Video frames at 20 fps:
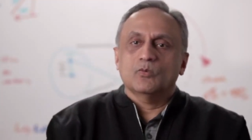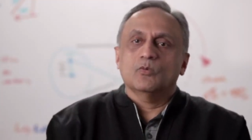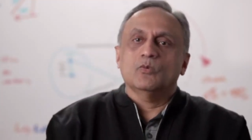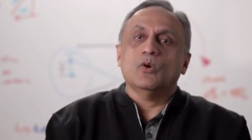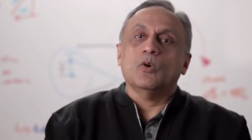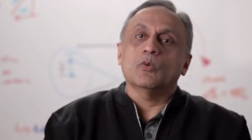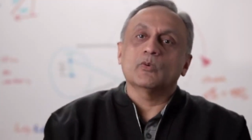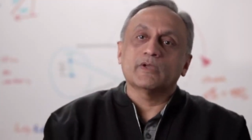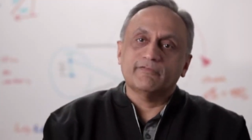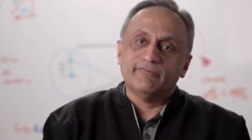
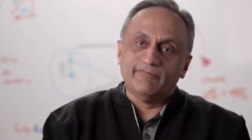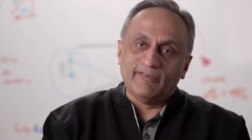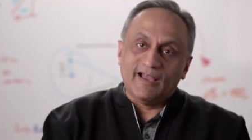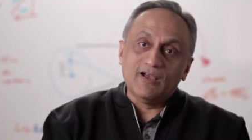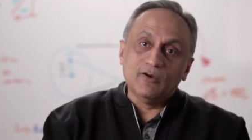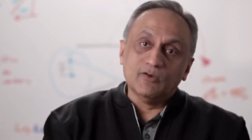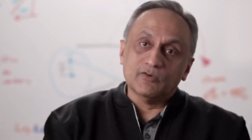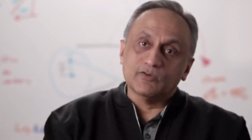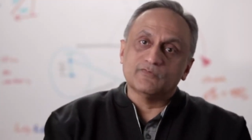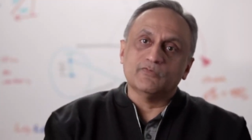What we
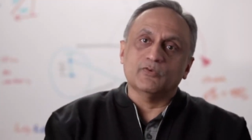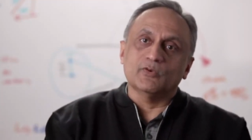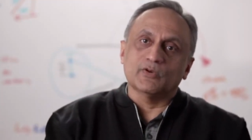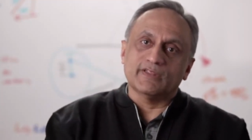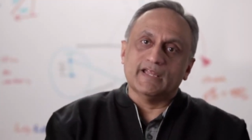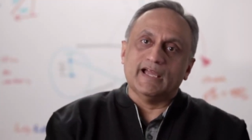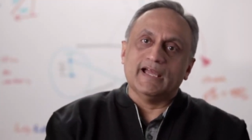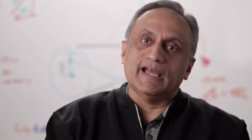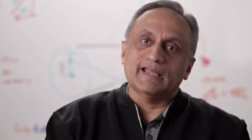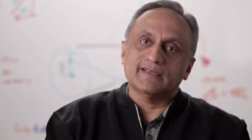found for
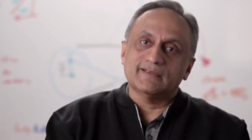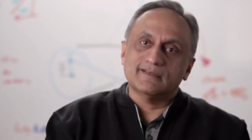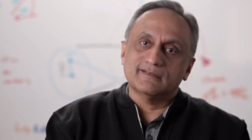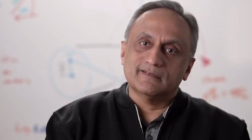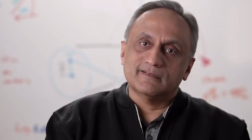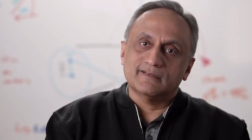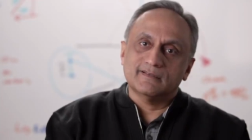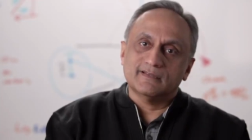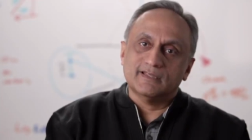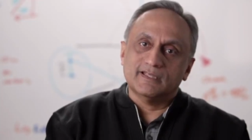that
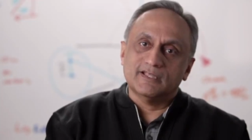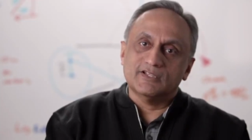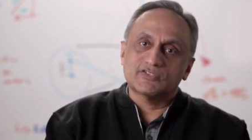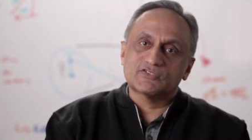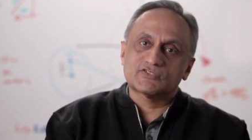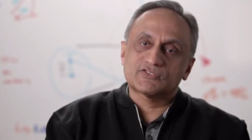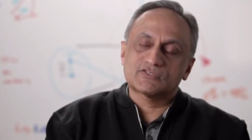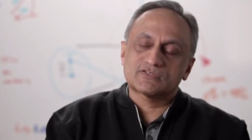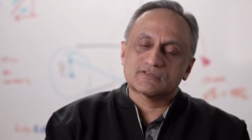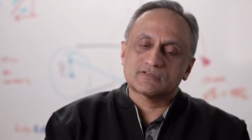
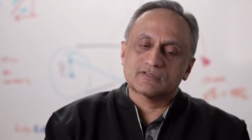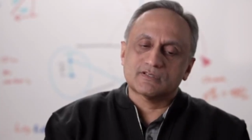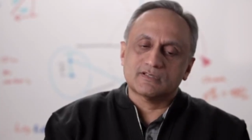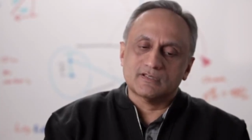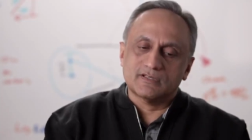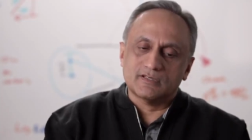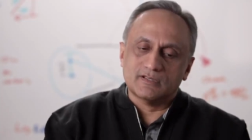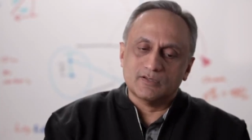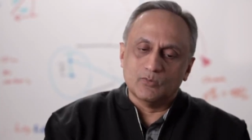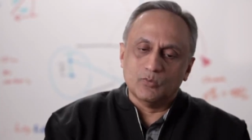is
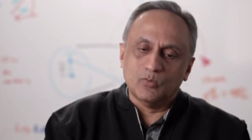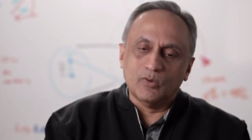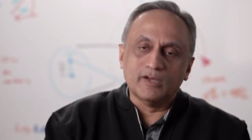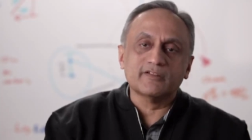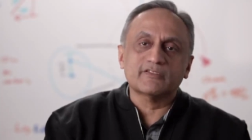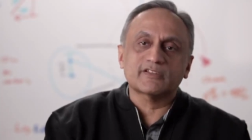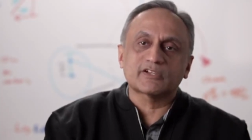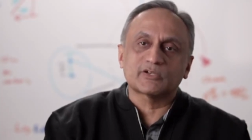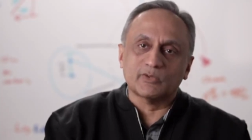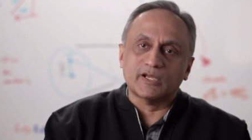one
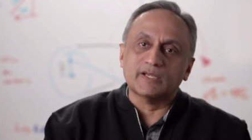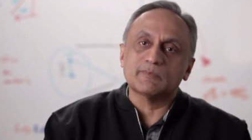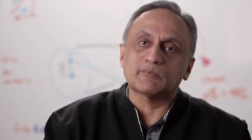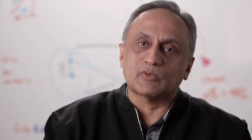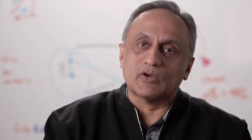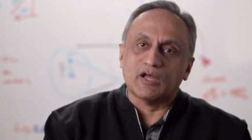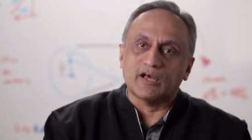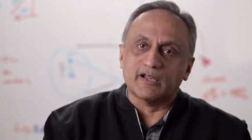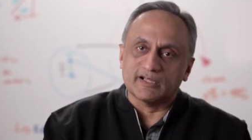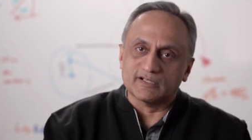of the great
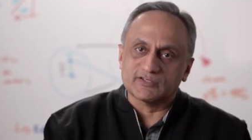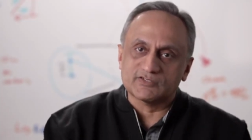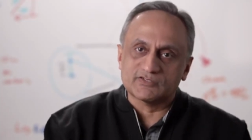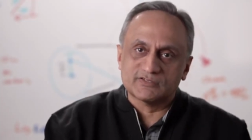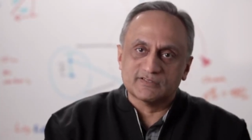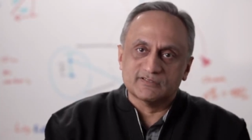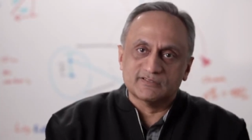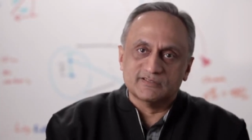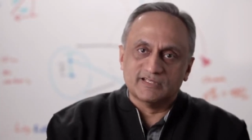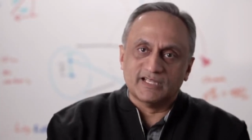
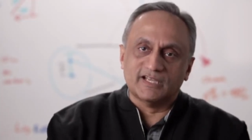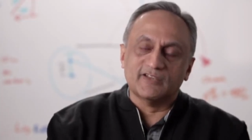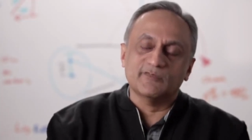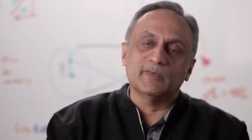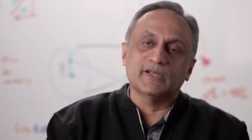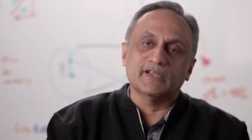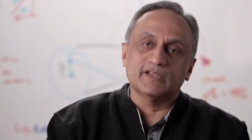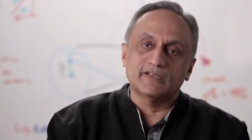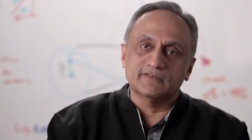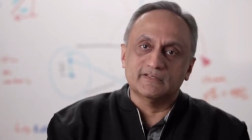products that have
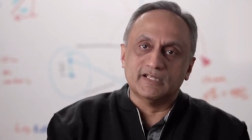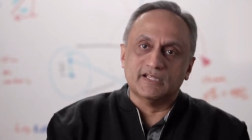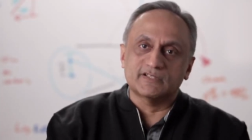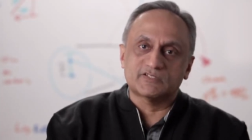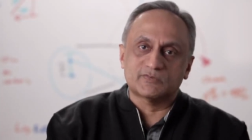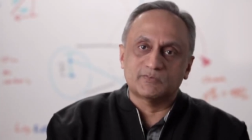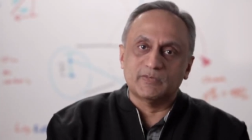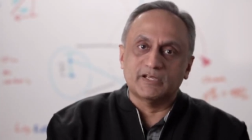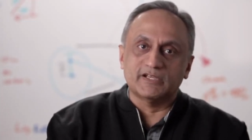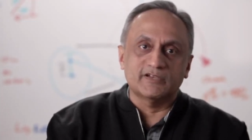been
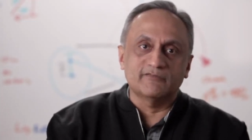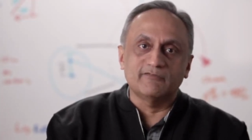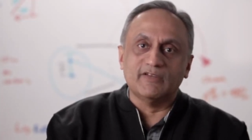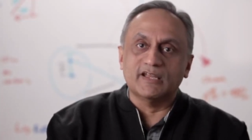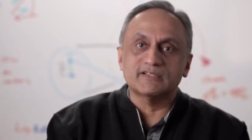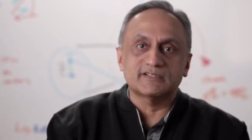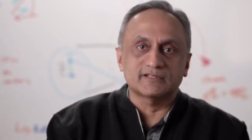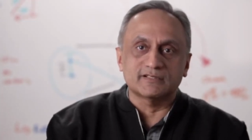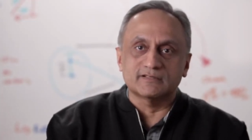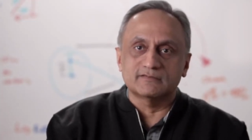that's been
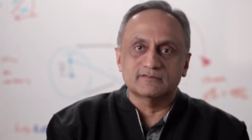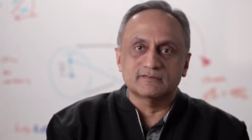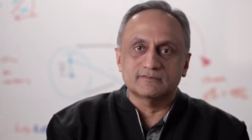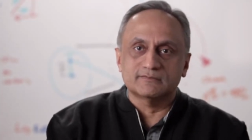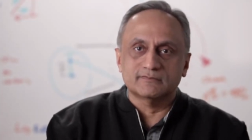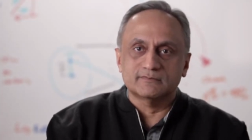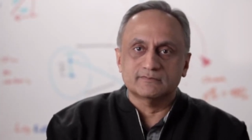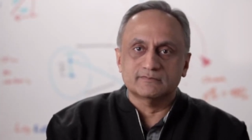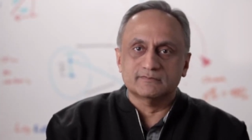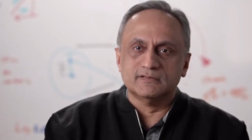invented,
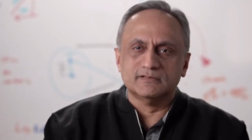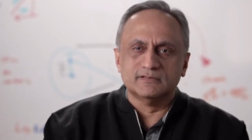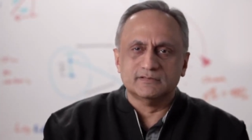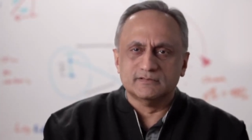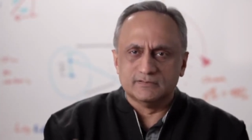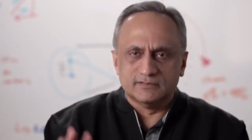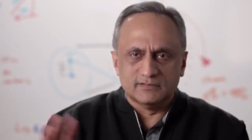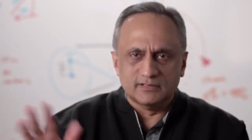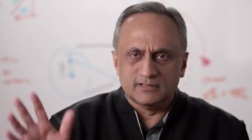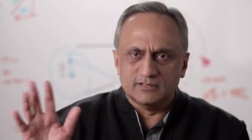
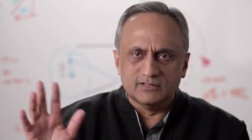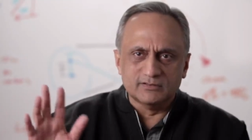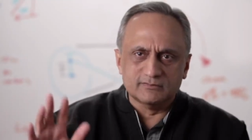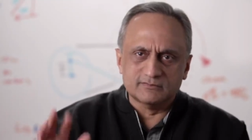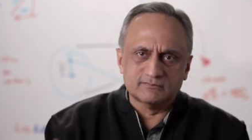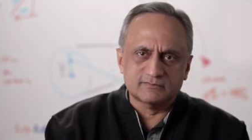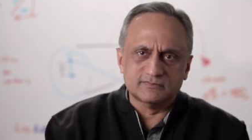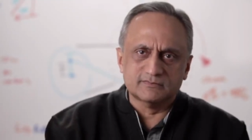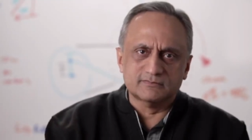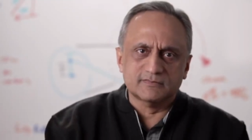you
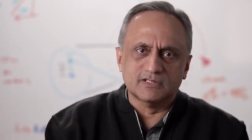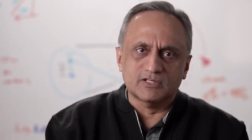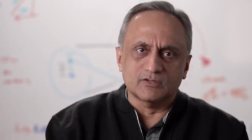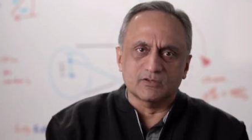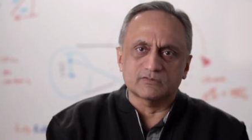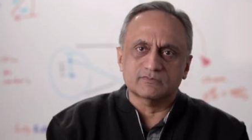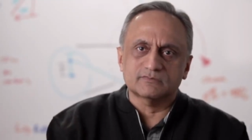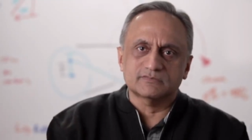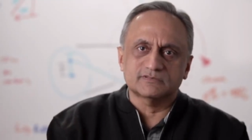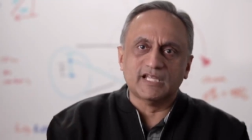
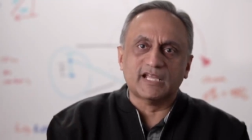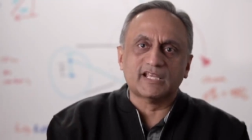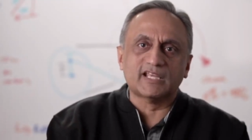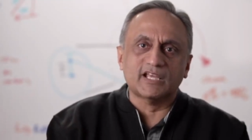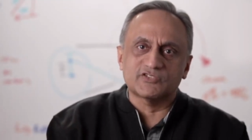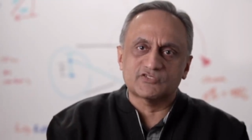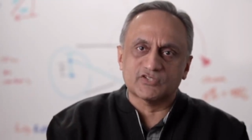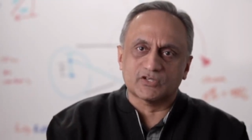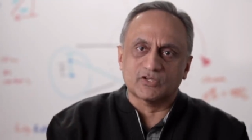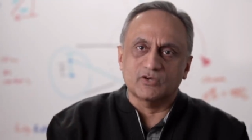know,
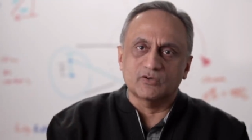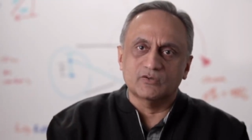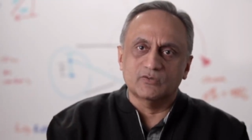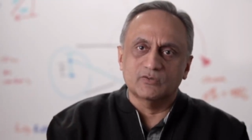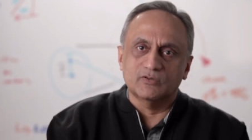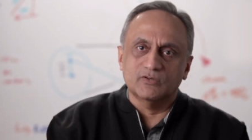decades ago.